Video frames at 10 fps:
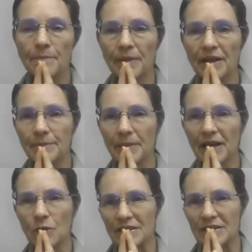But
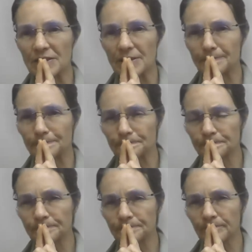my question
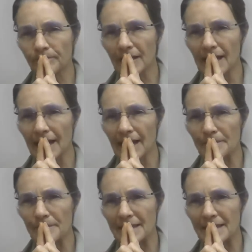um,